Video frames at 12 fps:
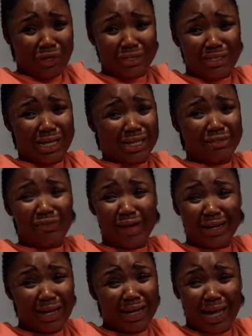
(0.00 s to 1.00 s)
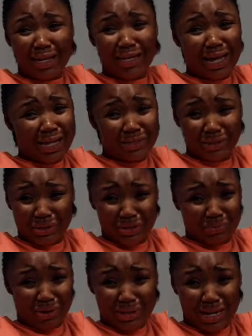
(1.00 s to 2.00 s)
It's obvious he has finally
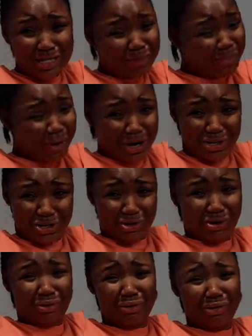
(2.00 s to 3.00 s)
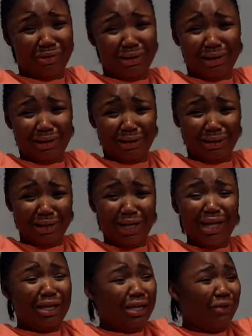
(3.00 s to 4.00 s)
adhered to his mother's pressure.
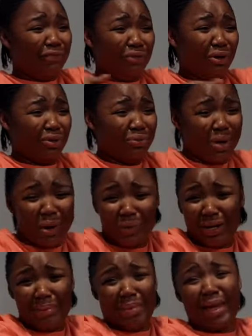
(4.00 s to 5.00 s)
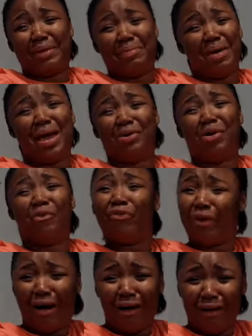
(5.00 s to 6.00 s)
If not, why will he make
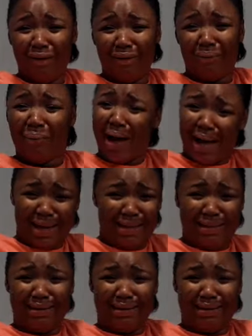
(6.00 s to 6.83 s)
me an offer?